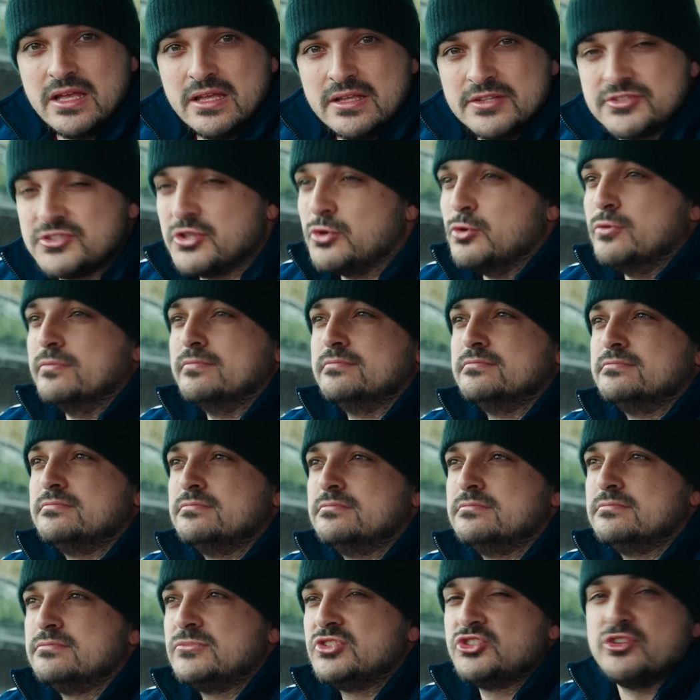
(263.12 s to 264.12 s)
So,
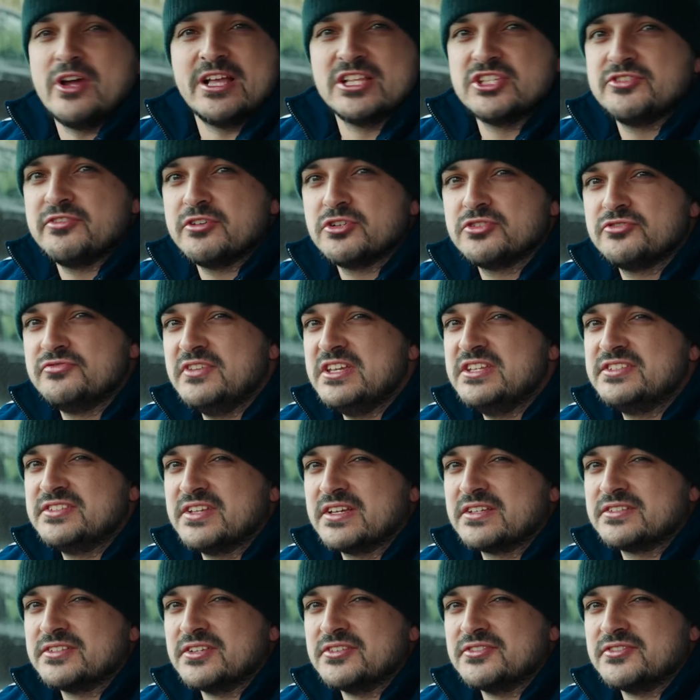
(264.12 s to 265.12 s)
transverse
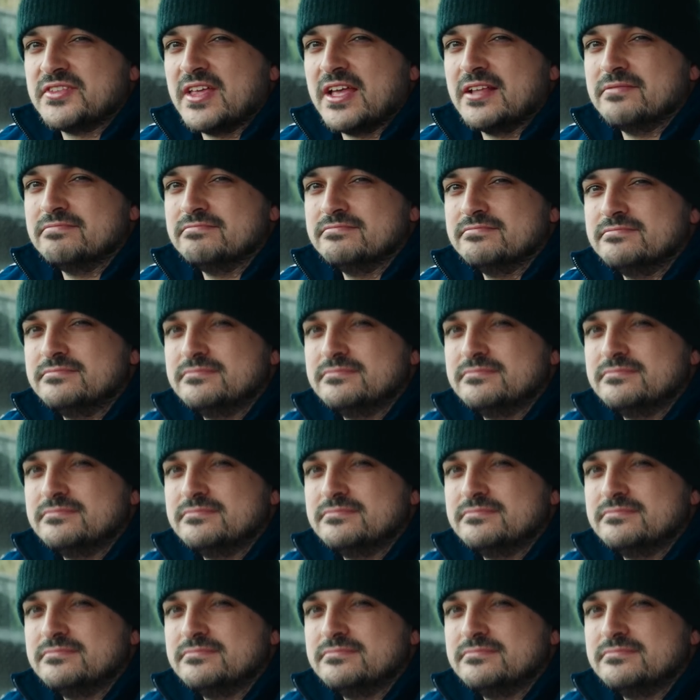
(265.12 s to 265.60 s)
V6s then.